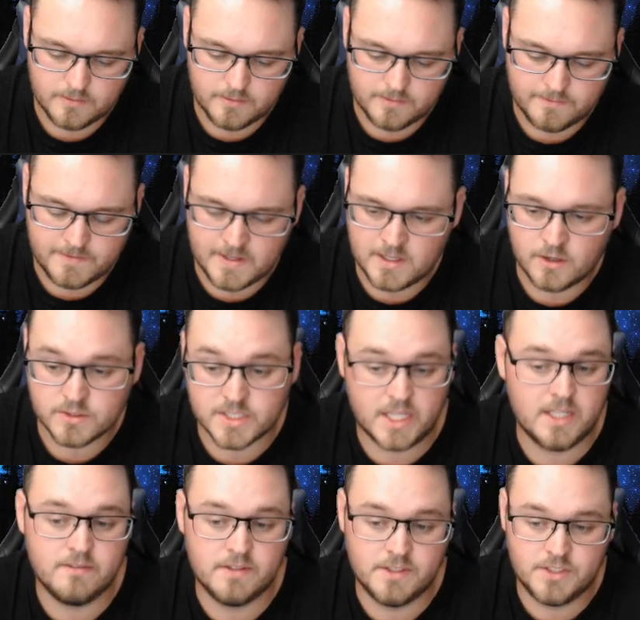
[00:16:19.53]
Finn
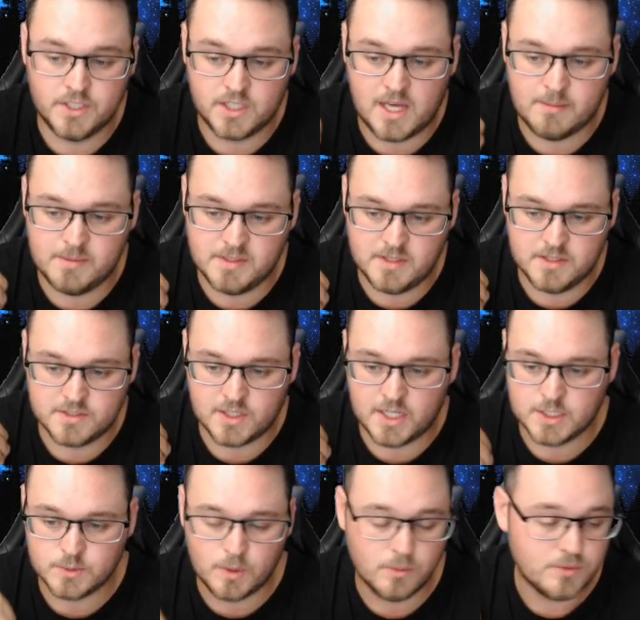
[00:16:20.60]
O'Sullivan to come into the side
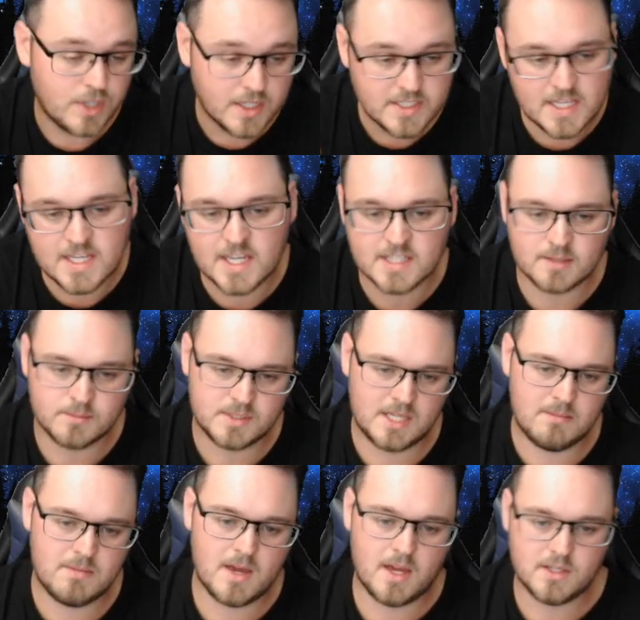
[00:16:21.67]
as well. Does he get some
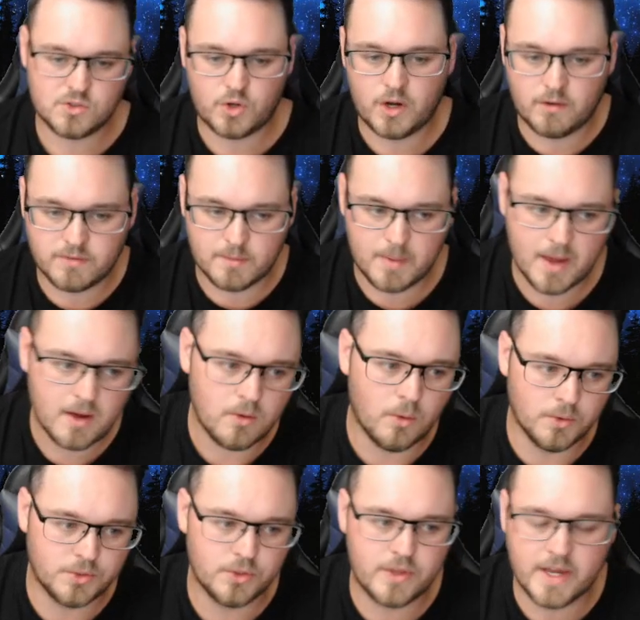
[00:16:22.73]
CPAs straight off the bat,
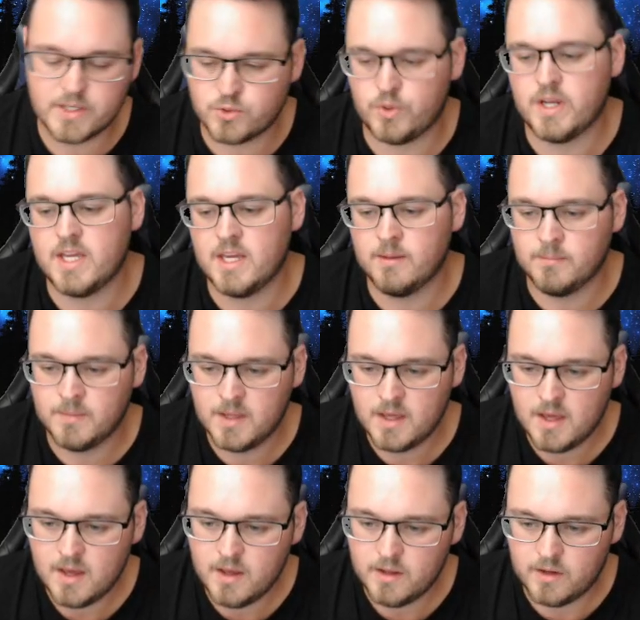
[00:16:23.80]
or do they treat him
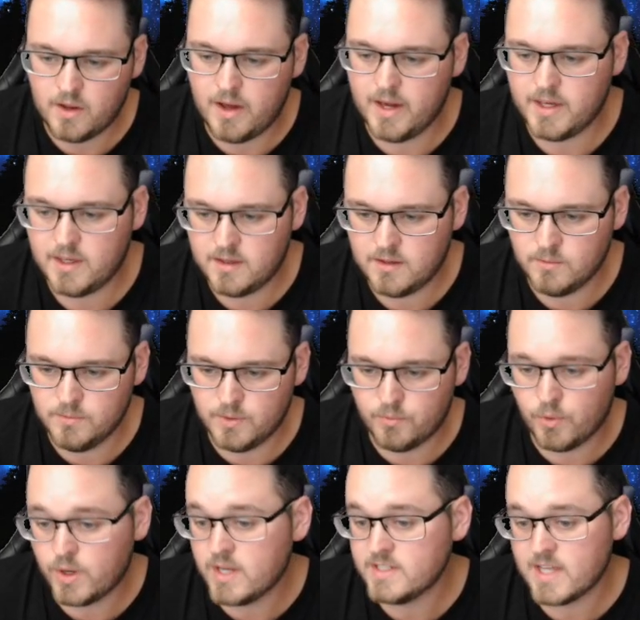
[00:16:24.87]
like the
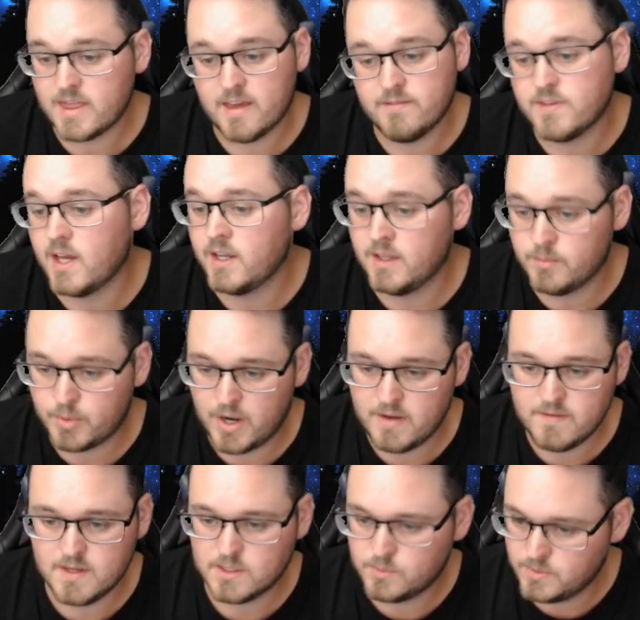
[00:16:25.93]
rookies that they've done in the
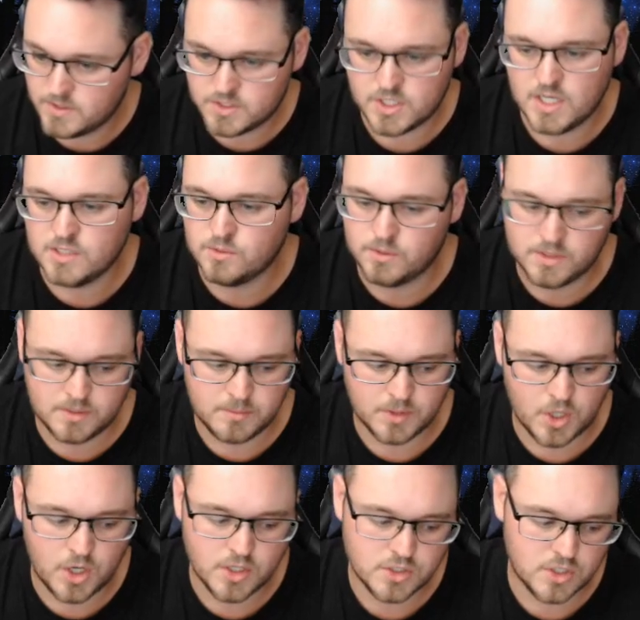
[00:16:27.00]
previous with the Sheasel and the
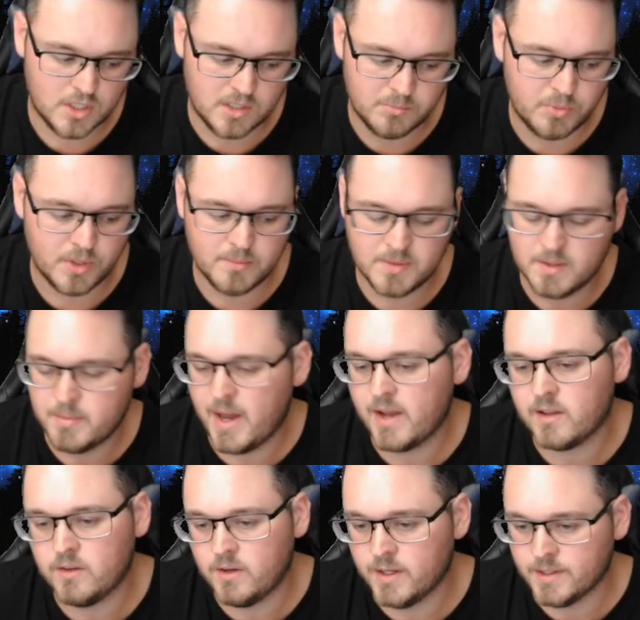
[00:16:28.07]
McKercher and put him in the
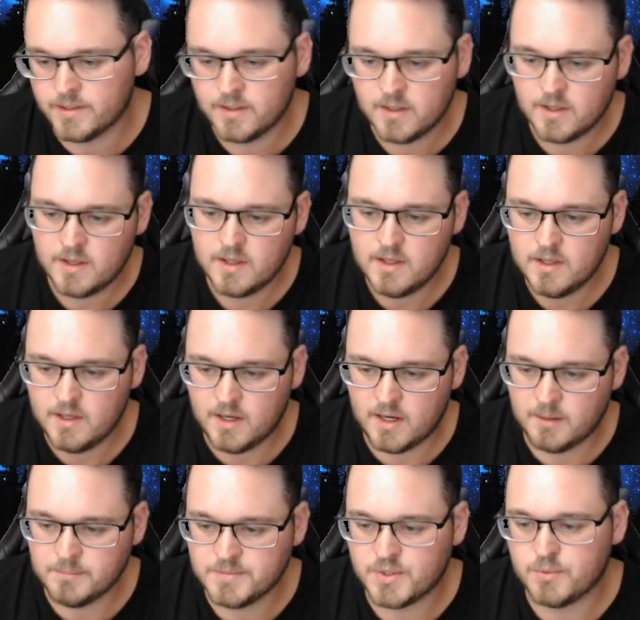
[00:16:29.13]
back line
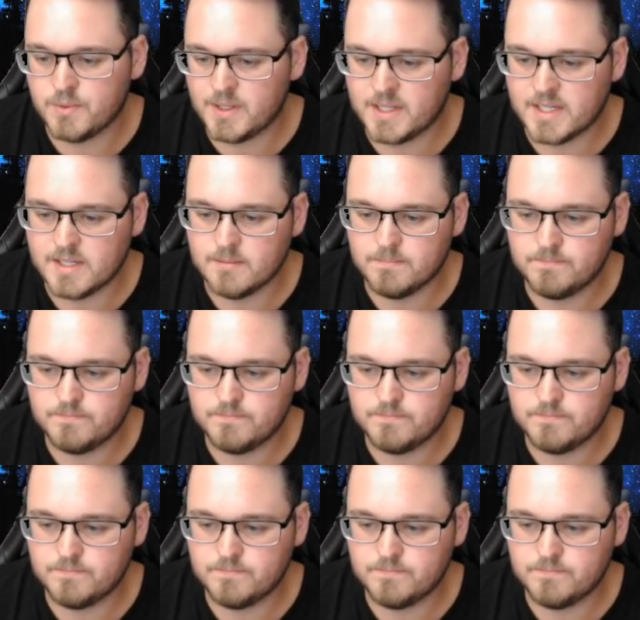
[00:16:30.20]
to really